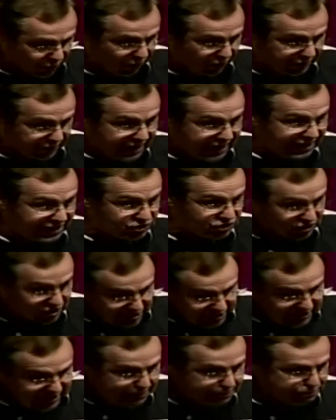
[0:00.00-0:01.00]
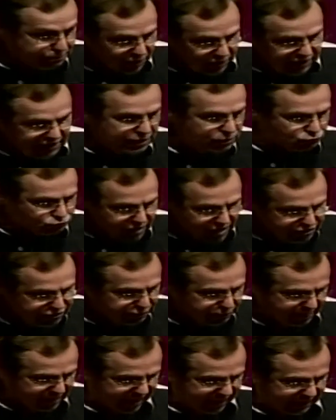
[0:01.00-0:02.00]
on. It's deliberately
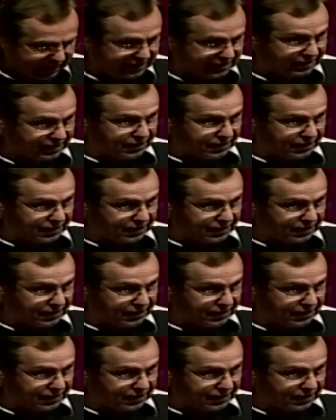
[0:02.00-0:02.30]
rhythmic.